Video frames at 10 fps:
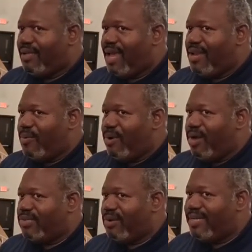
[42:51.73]
and the
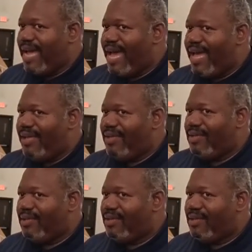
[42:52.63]
word is gonna die,
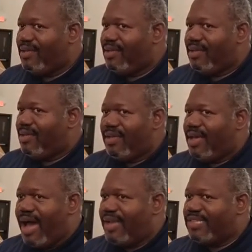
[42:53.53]

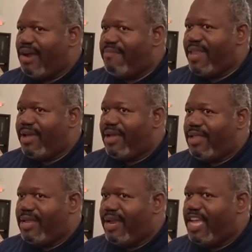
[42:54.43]
God has already made it
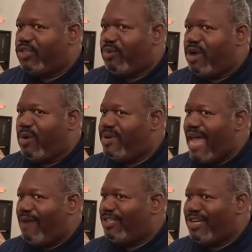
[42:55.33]
clear that his word will
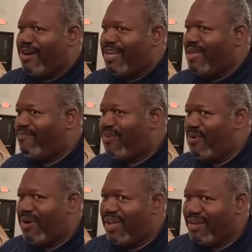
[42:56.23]
not return to him
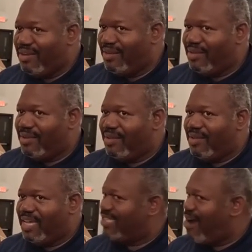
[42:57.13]
void.
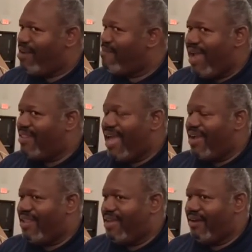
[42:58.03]
He's already made
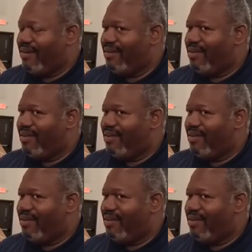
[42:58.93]
that clear.